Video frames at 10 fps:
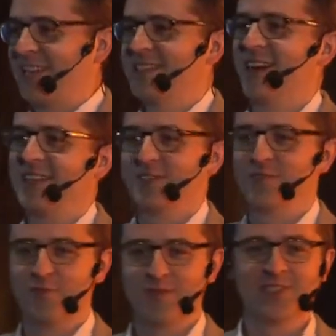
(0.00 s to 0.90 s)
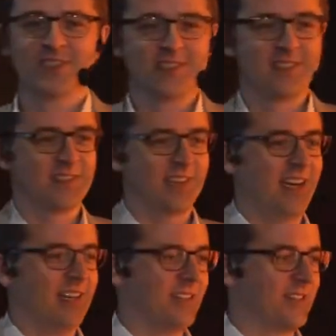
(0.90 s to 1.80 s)
insights for businesses
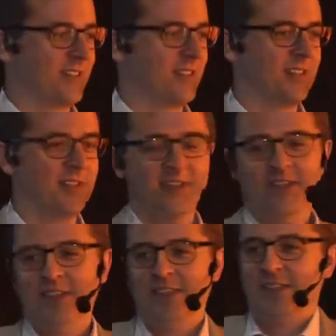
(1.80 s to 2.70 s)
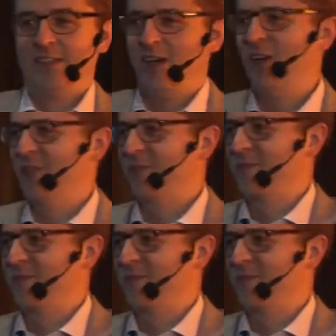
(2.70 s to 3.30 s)
and uh, also